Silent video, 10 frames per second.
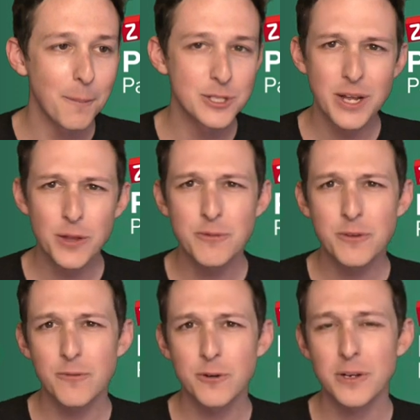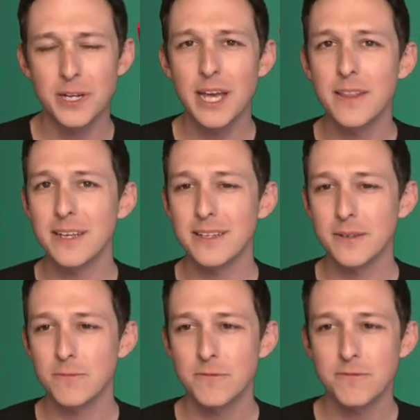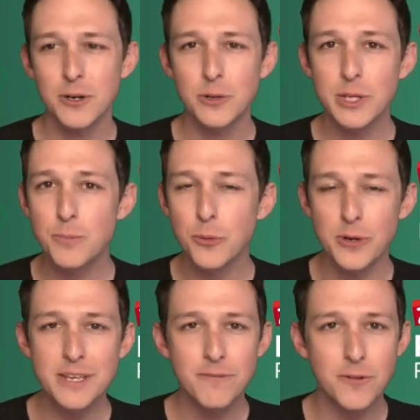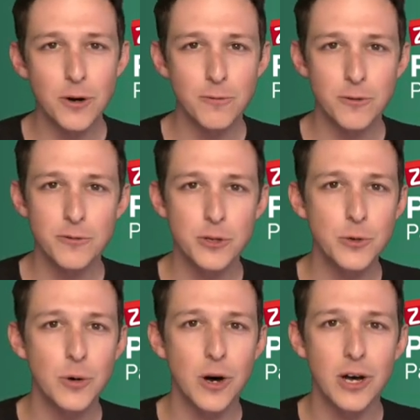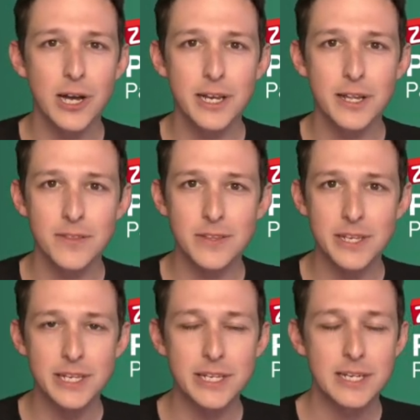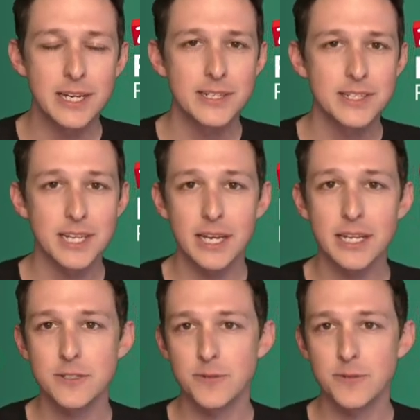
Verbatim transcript: so now that we've covered, again, the, the fairly brief overview on the settings for